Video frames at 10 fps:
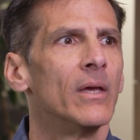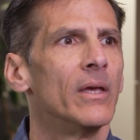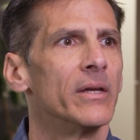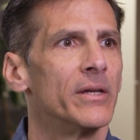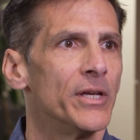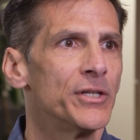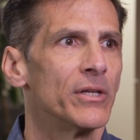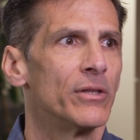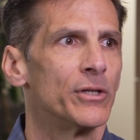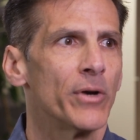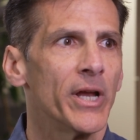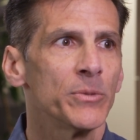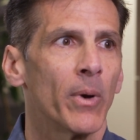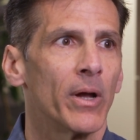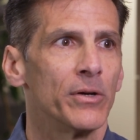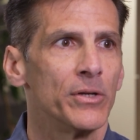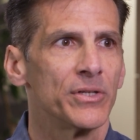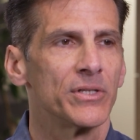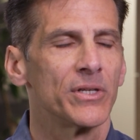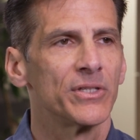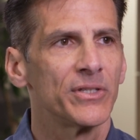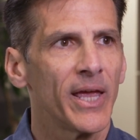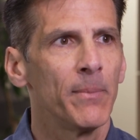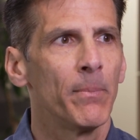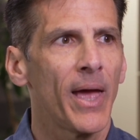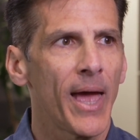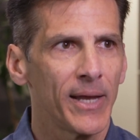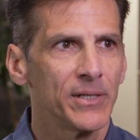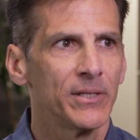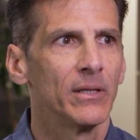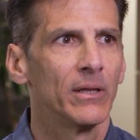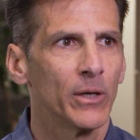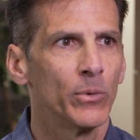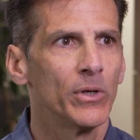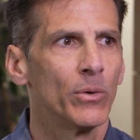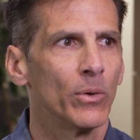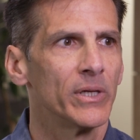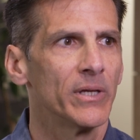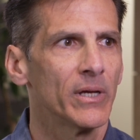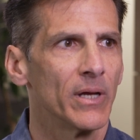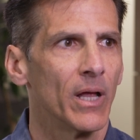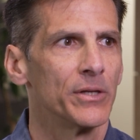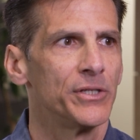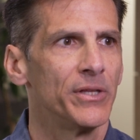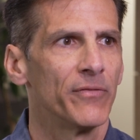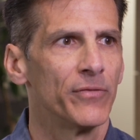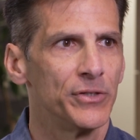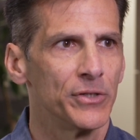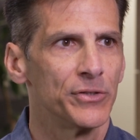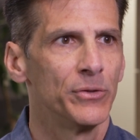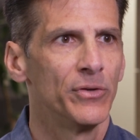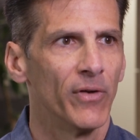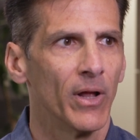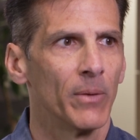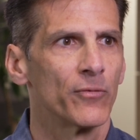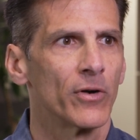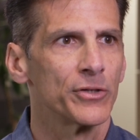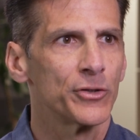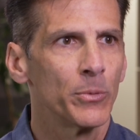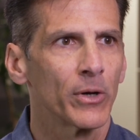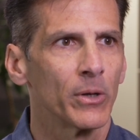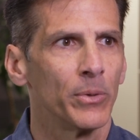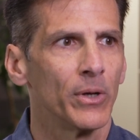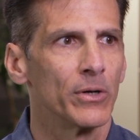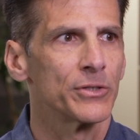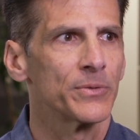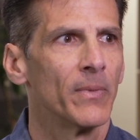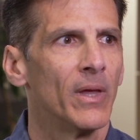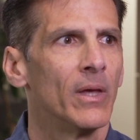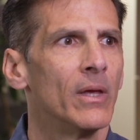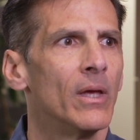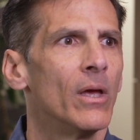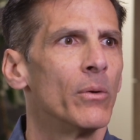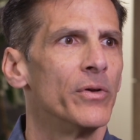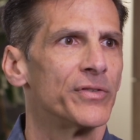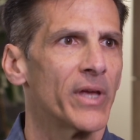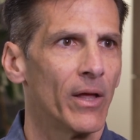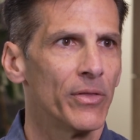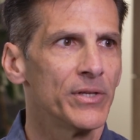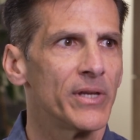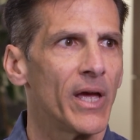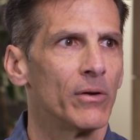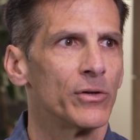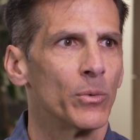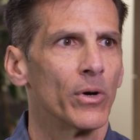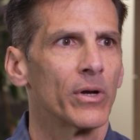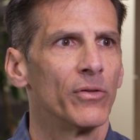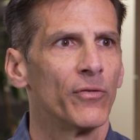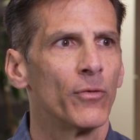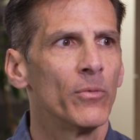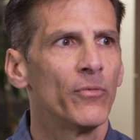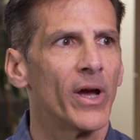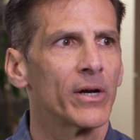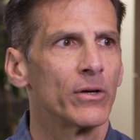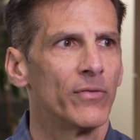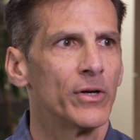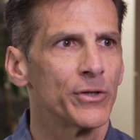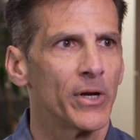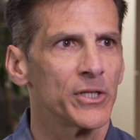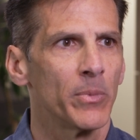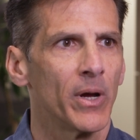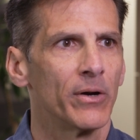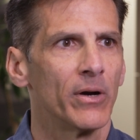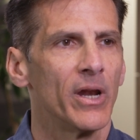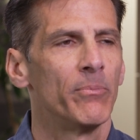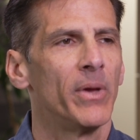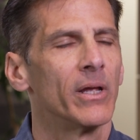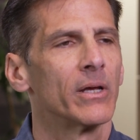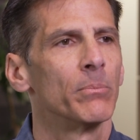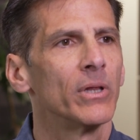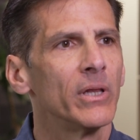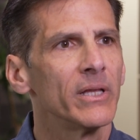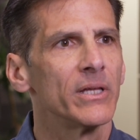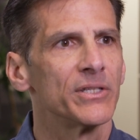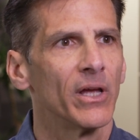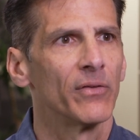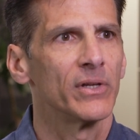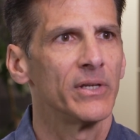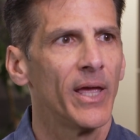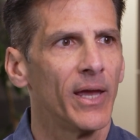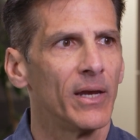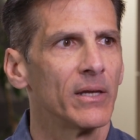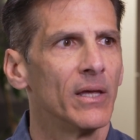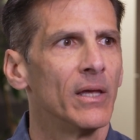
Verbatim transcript: In addition, the transponder uses the same patented liquid cooling technology that Fujitsu developed for our supercomputers. We've scaled this down to work in the form factor of our transponder and have made it completely self-contained.